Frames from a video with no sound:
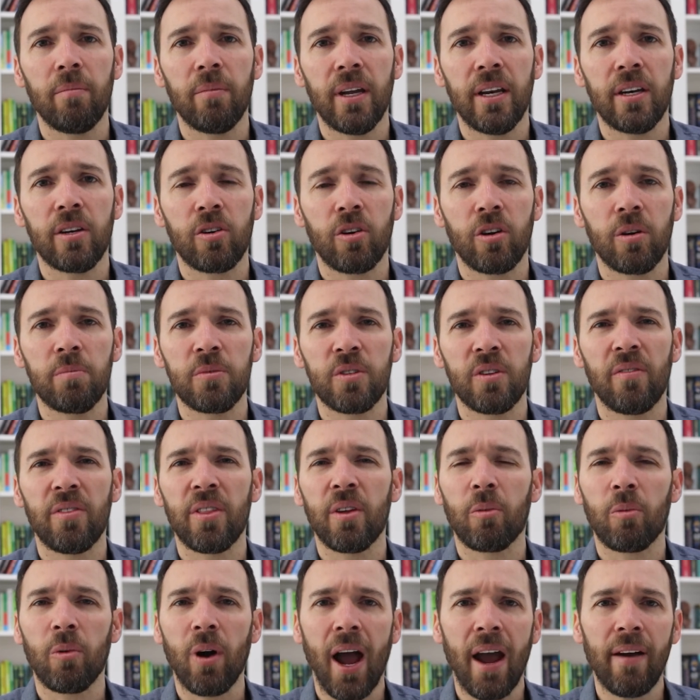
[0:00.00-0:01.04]
in terms of
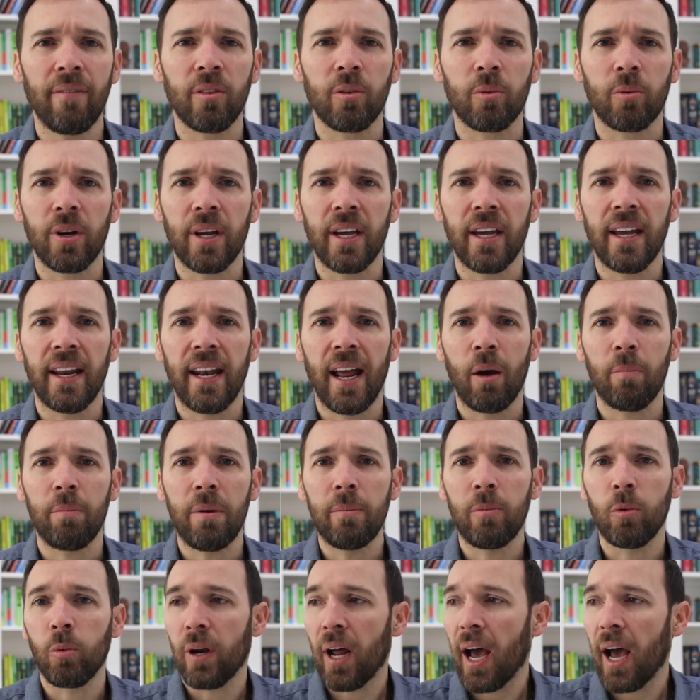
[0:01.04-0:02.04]
the rivalry and how people